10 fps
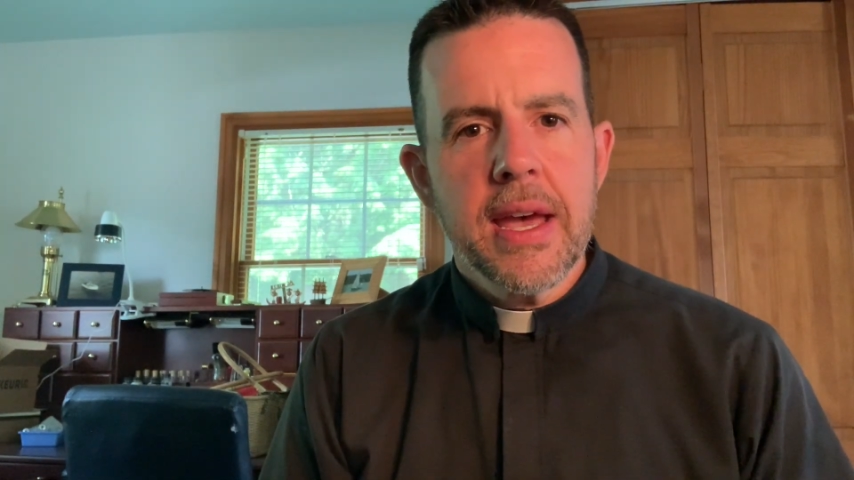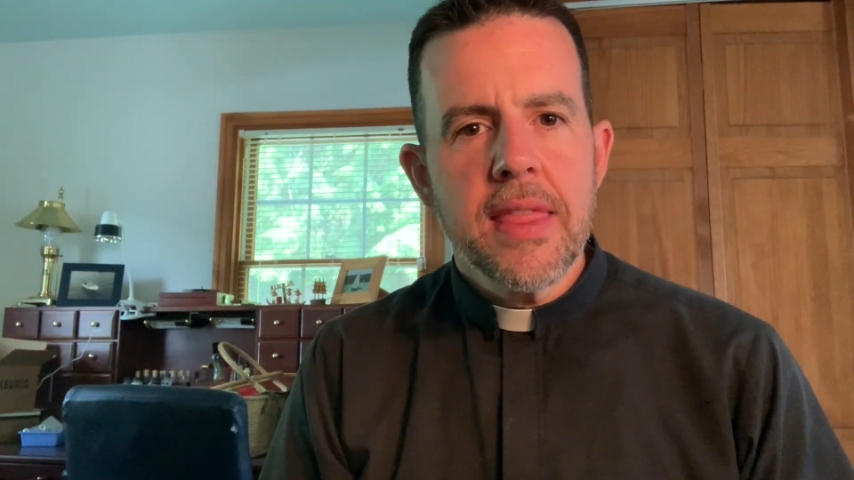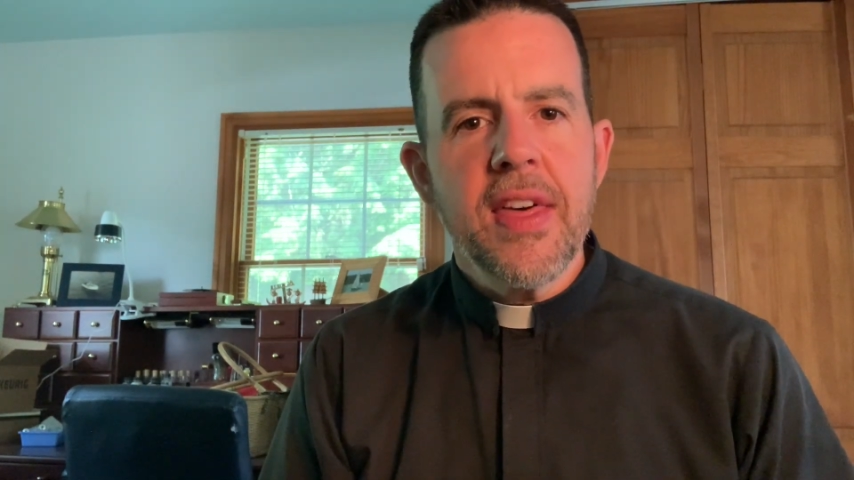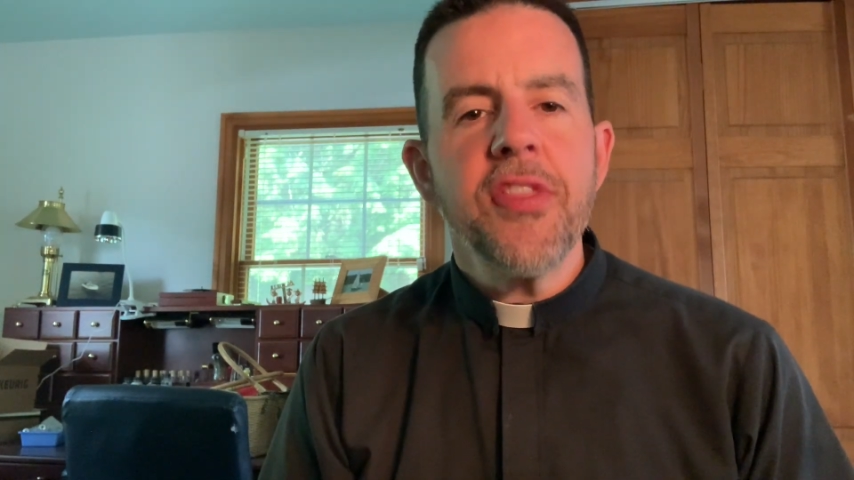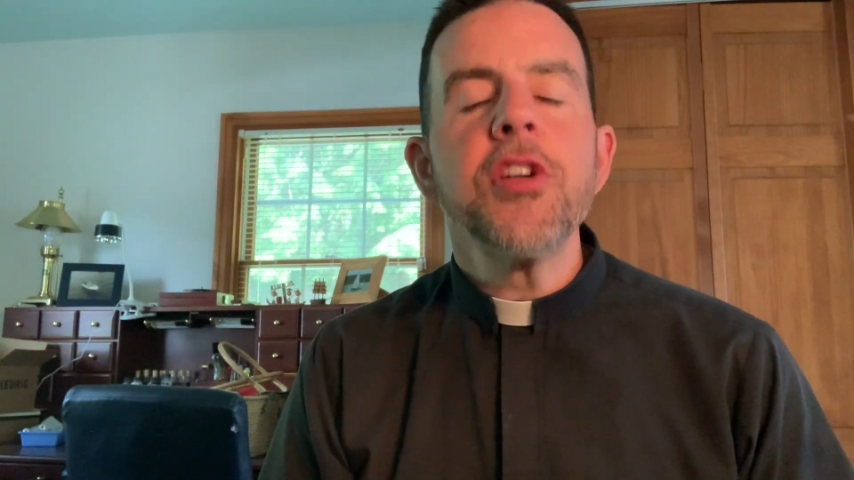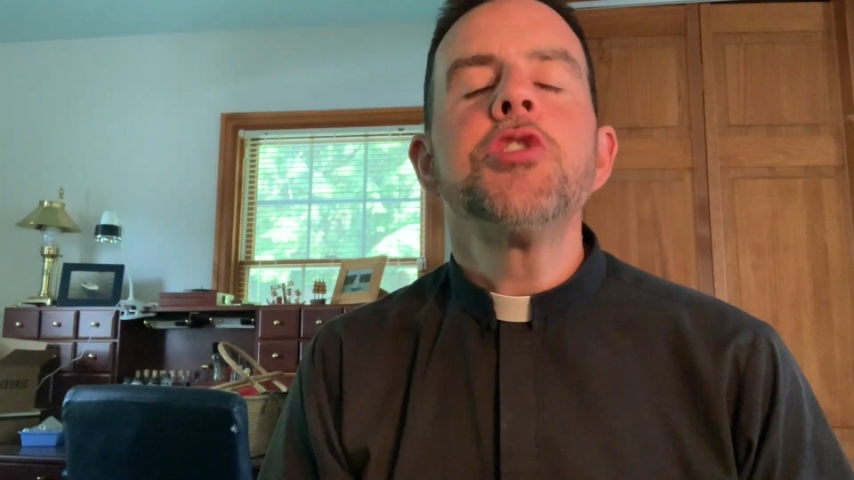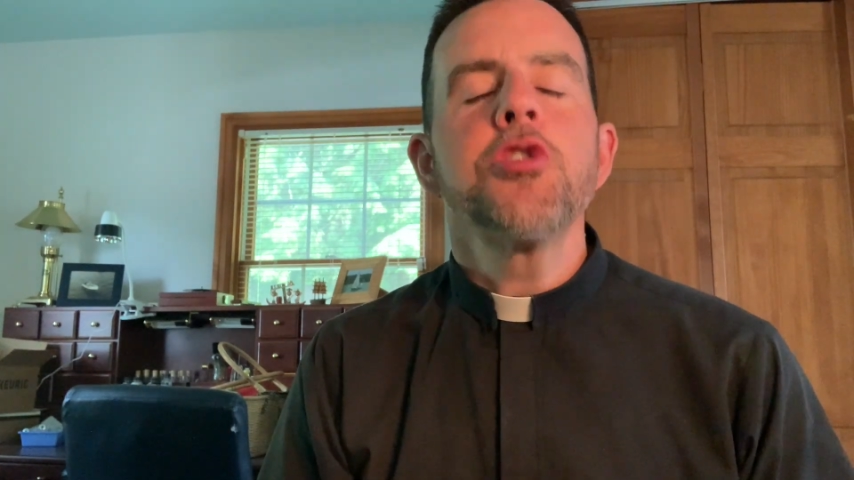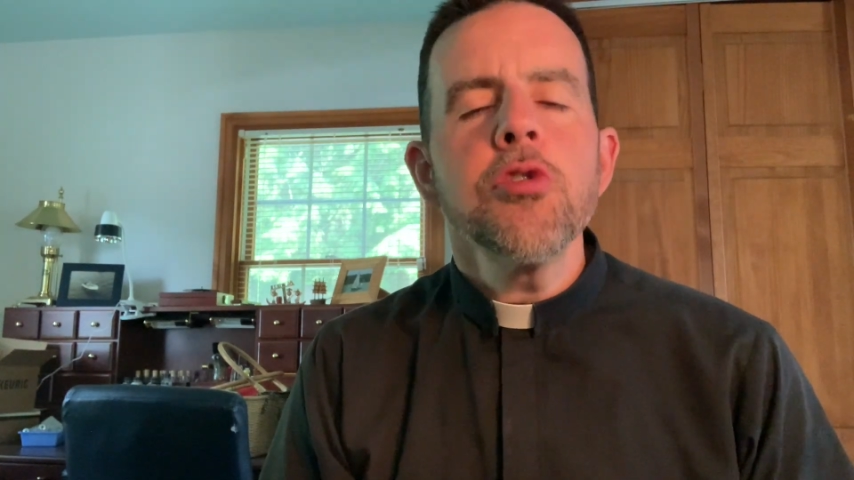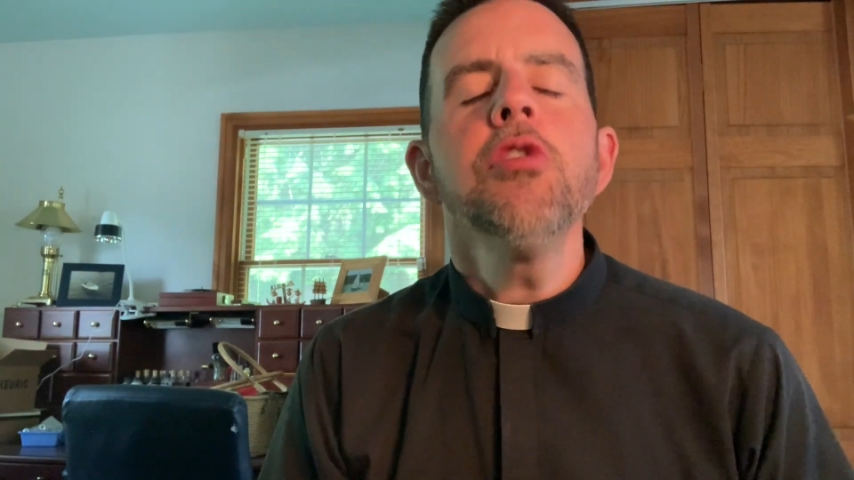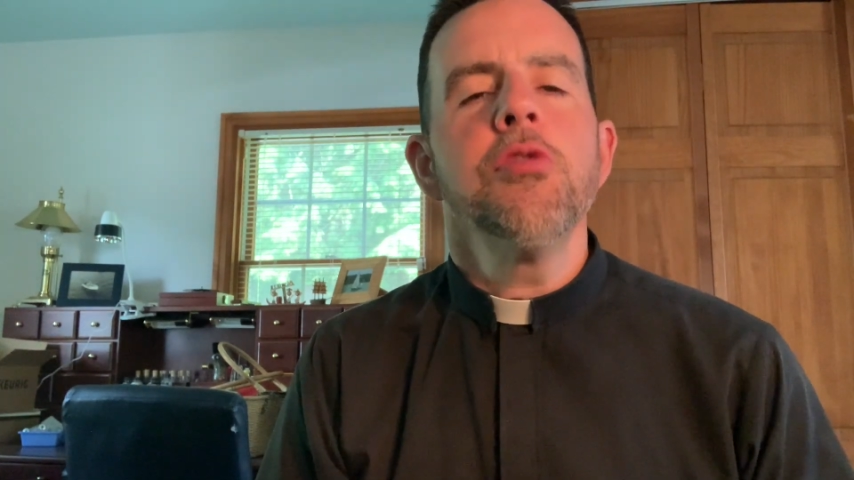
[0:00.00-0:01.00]
that the
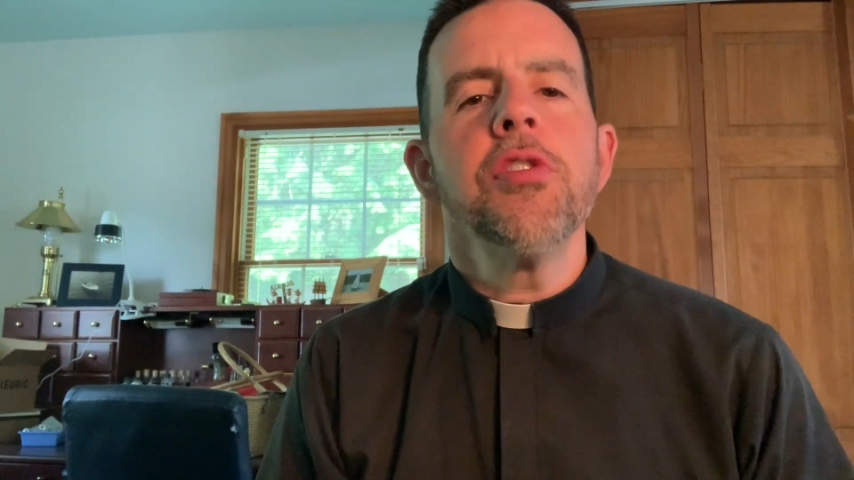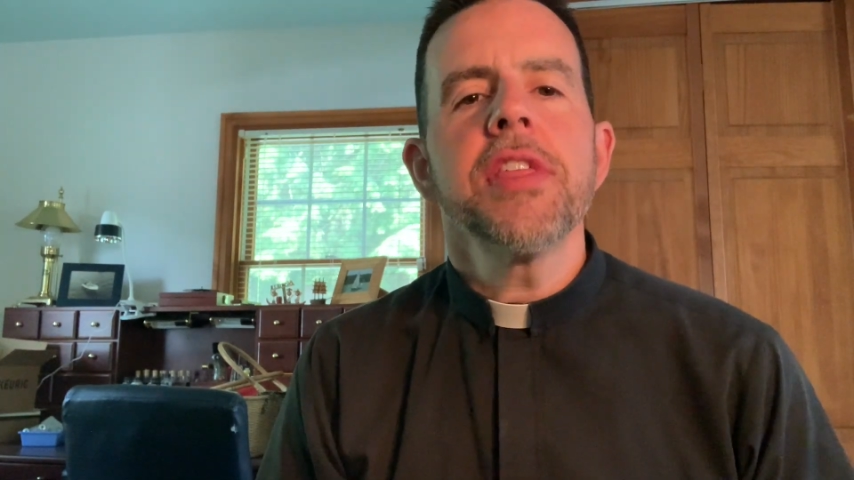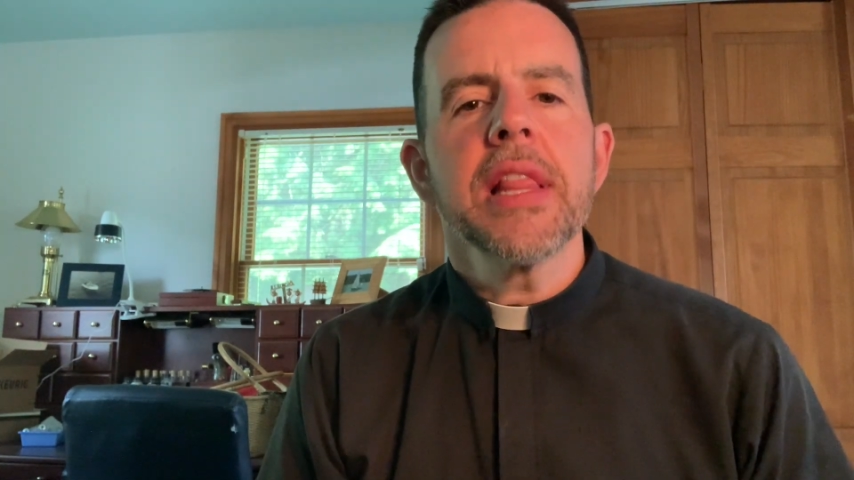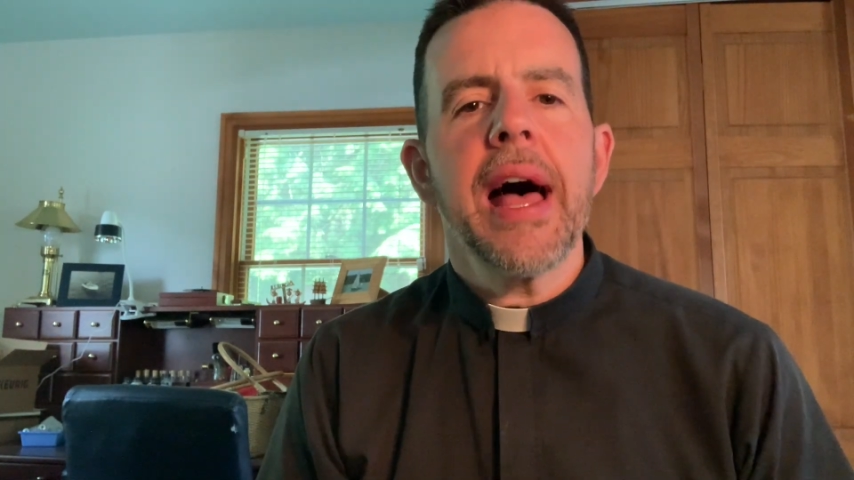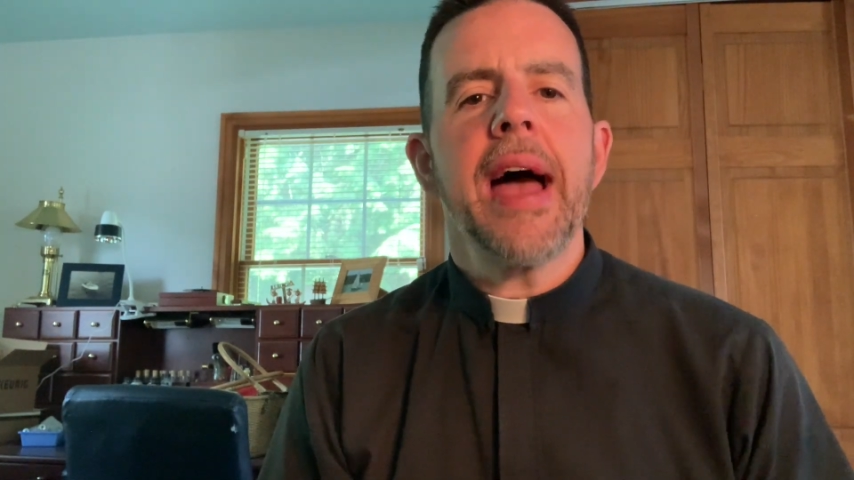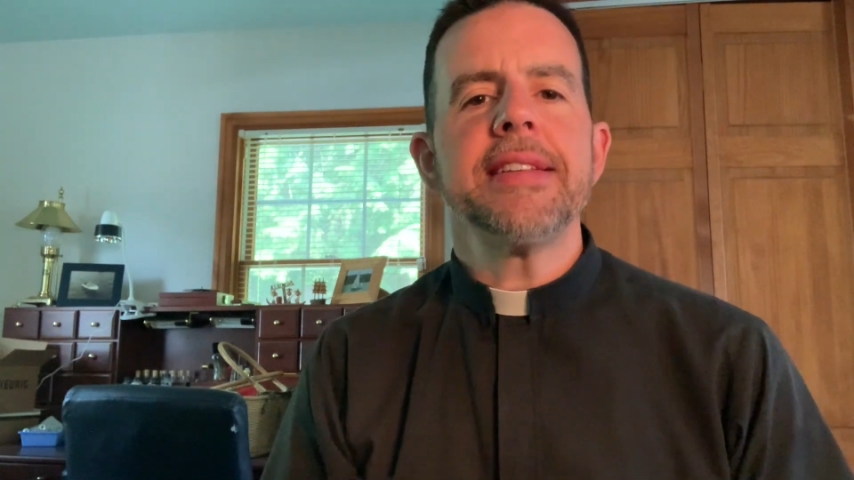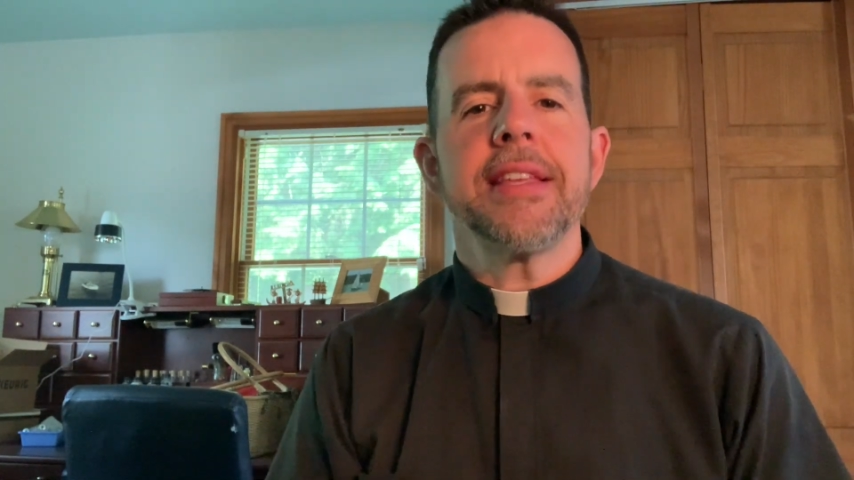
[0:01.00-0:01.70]
truth lies